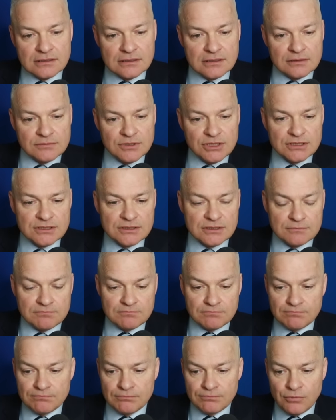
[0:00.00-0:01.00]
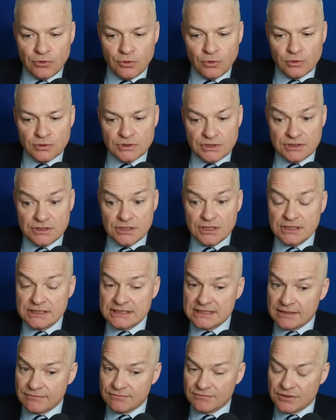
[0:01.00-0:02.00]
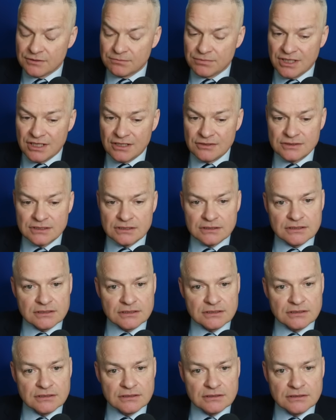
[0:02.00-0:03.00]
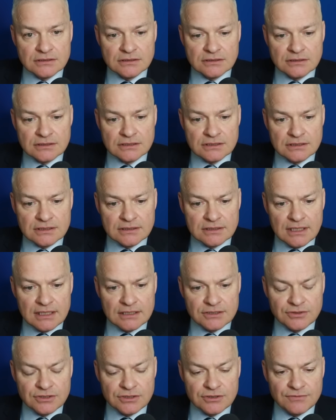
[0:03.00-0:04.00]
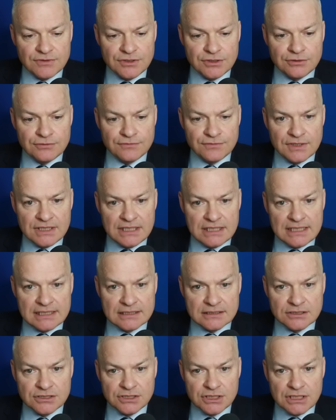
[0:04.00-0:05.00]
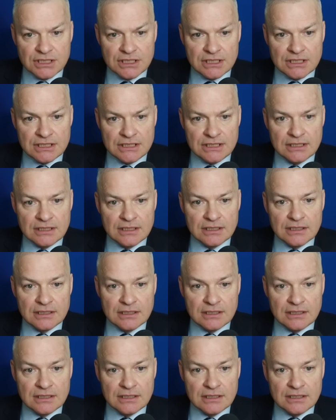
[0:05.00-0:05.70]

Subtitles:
And just pause 37 for opponent, gets rid of U, V and J,